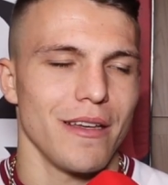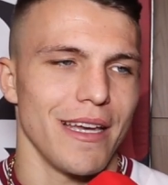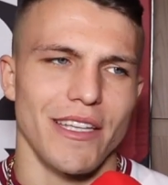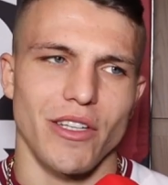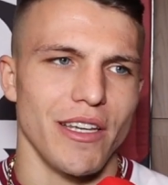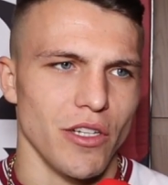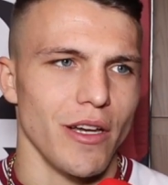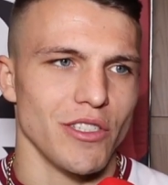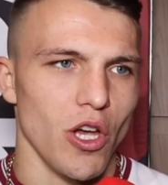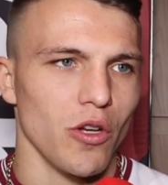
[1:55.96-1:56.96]

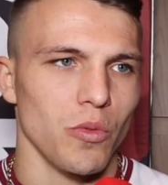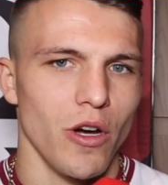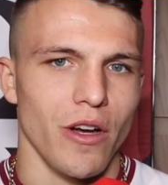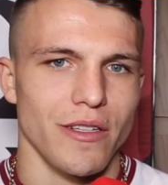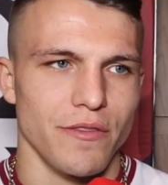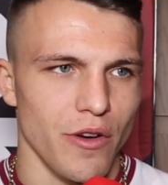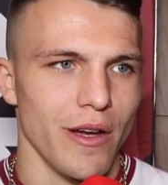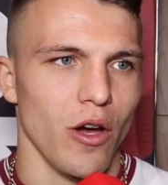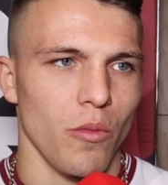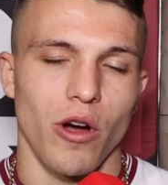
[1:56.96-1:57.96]
it's hard work,
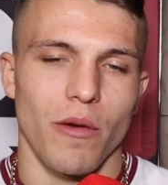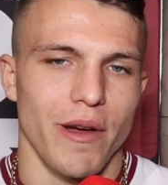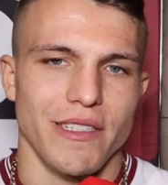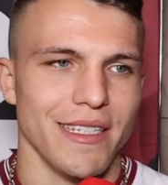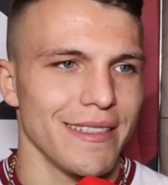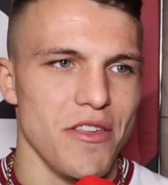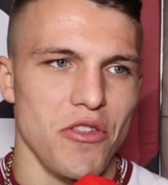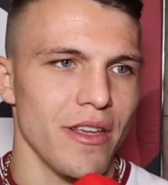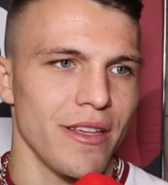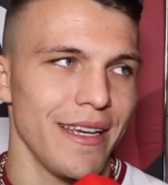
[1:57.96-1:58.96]
very hard work, but it's the
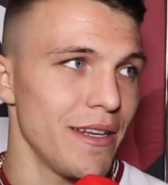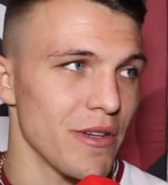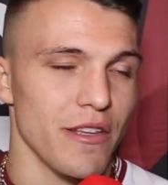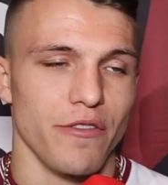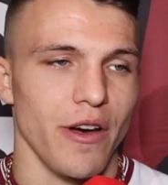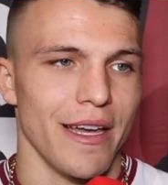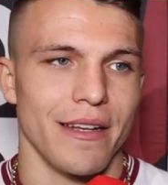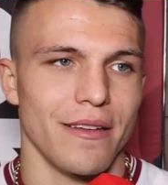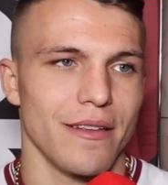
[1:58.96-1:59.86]
conditioning you need when you're fighting.